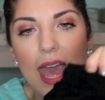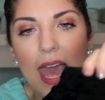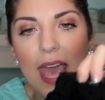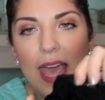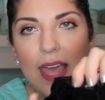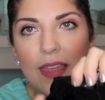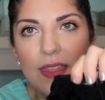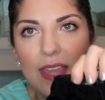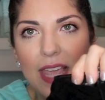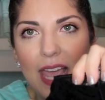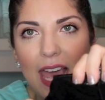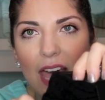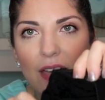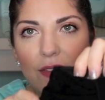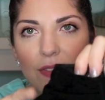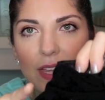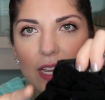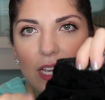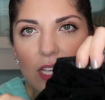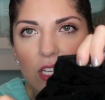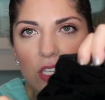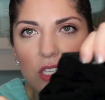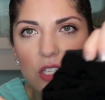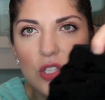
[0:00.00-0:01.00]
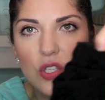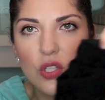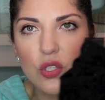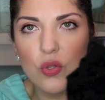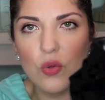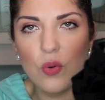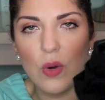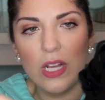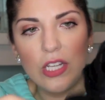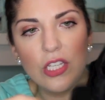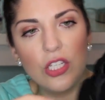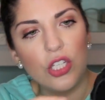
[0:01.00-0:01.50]
and they have like a
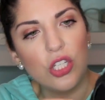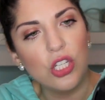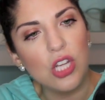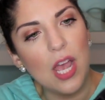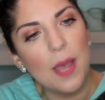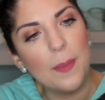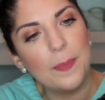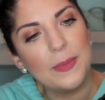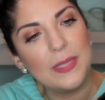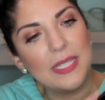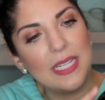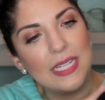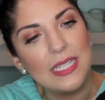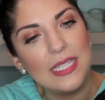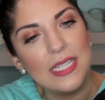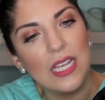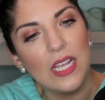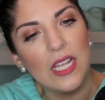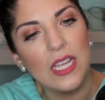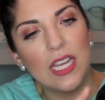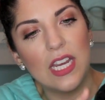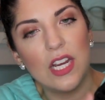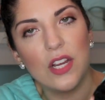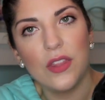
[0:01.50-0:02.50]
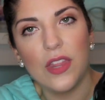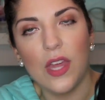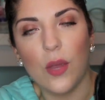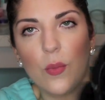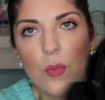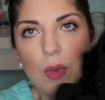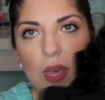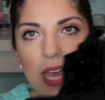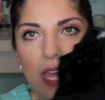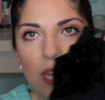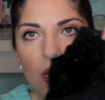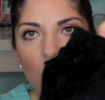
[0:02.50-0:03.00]
scrunched up detail here
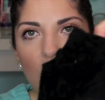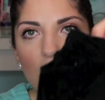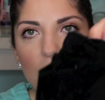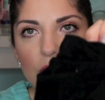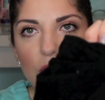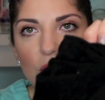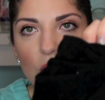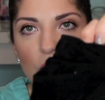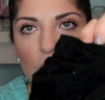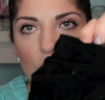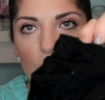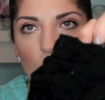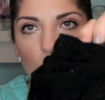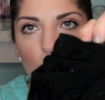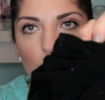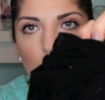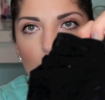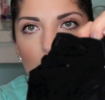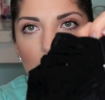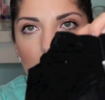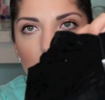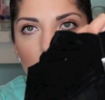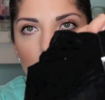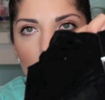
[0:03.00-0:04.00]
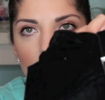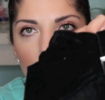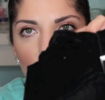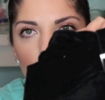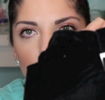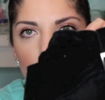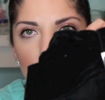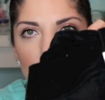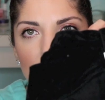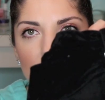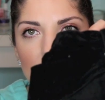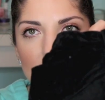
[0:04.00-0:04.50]
then, and also a little buckle. I
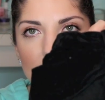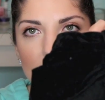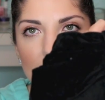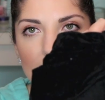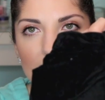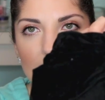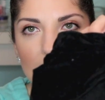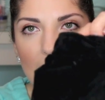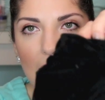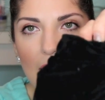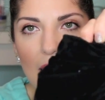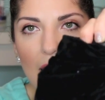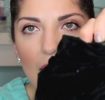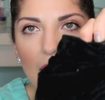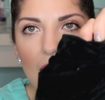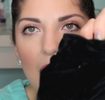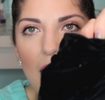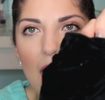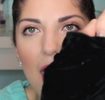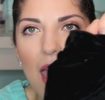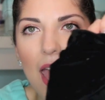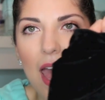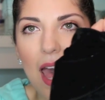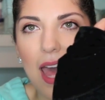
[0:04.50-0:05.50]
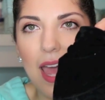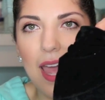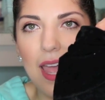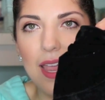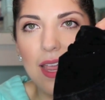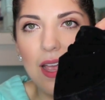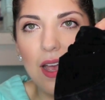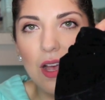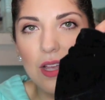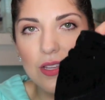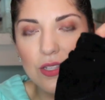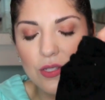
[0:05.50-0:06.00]
hope you can see that.
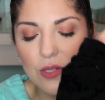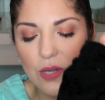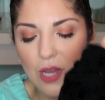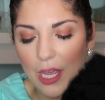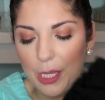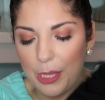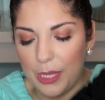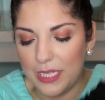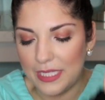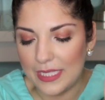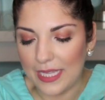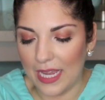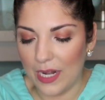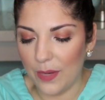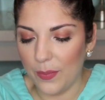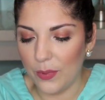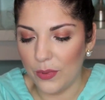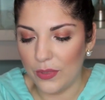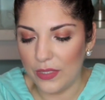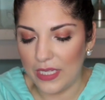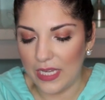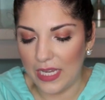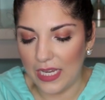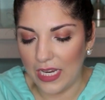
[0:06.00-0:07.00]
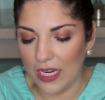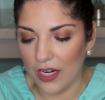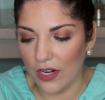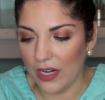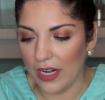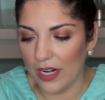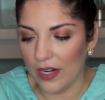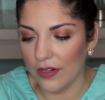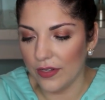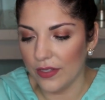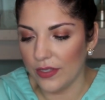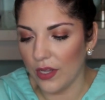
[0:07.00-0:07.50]
I also got these at a boutique here
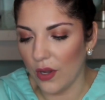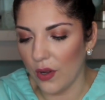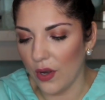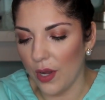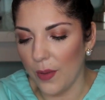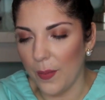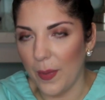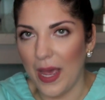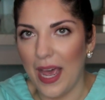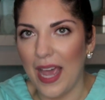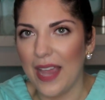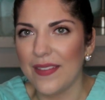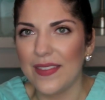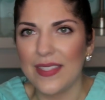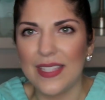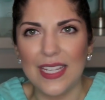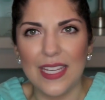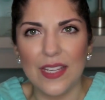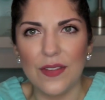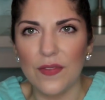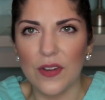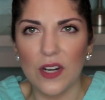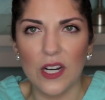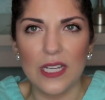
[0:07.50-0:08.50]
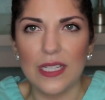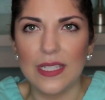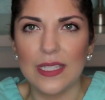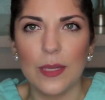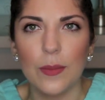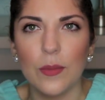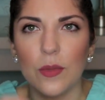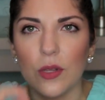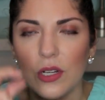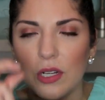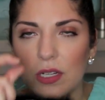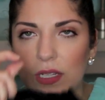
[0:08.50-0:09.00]
in Arizona, but I've seen very
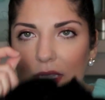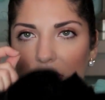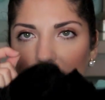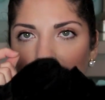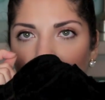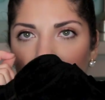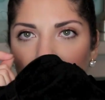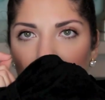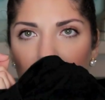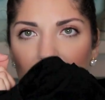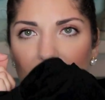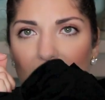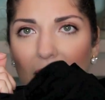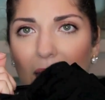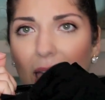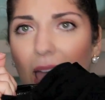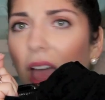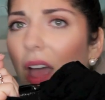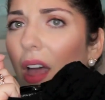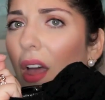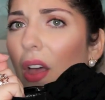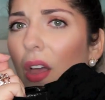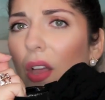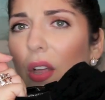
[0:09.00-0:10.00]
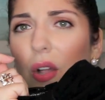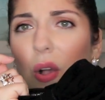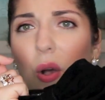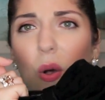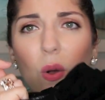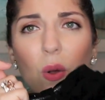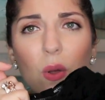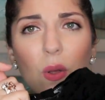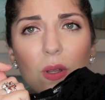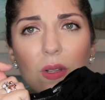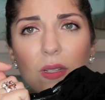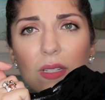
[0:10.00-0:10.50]
similar styles at
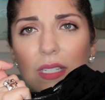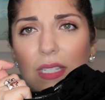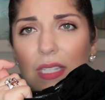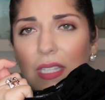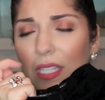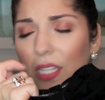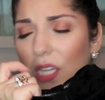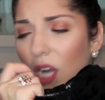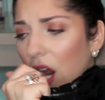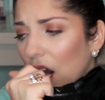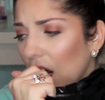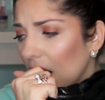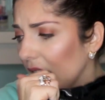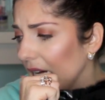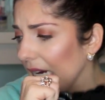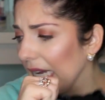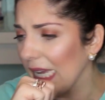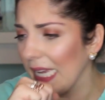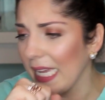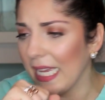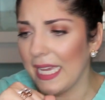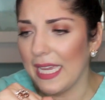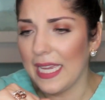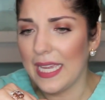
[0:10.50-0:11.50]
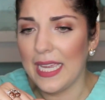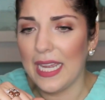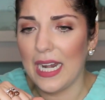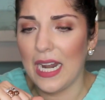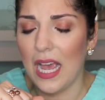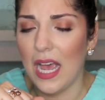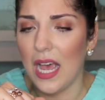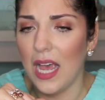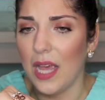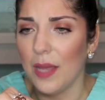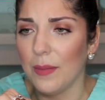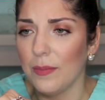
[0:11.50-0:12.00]
Kohl's, Target,
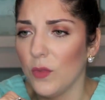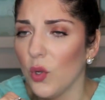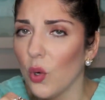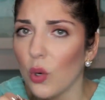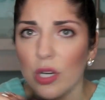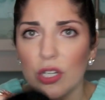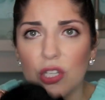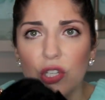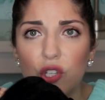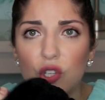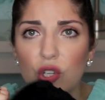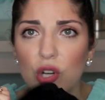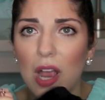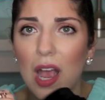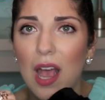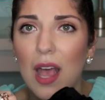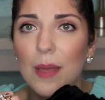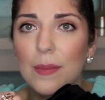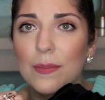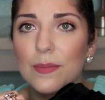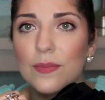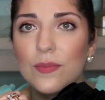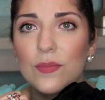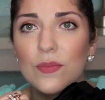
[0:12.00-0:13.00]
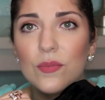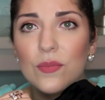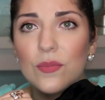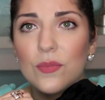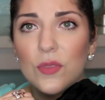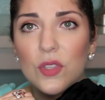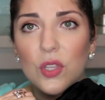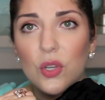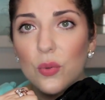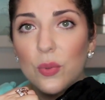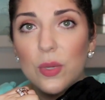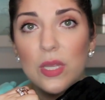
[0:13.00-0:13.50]
um, Nordstrom.
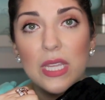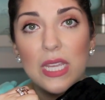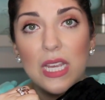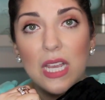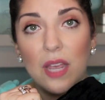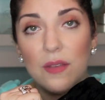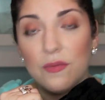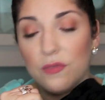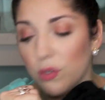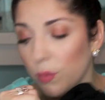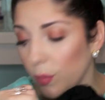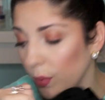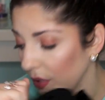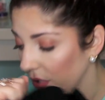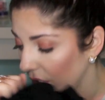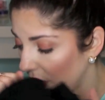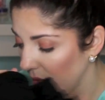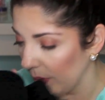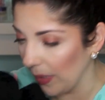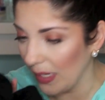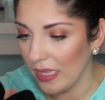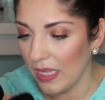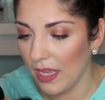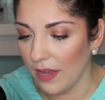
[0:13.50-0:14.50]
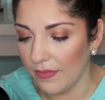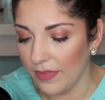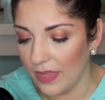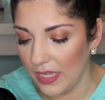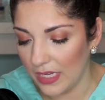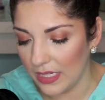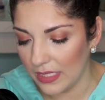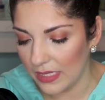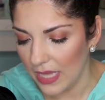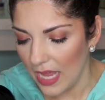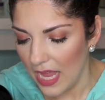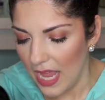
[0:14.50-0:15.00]
They're really comfortable too, I love
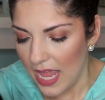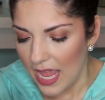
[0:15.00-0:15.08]
these.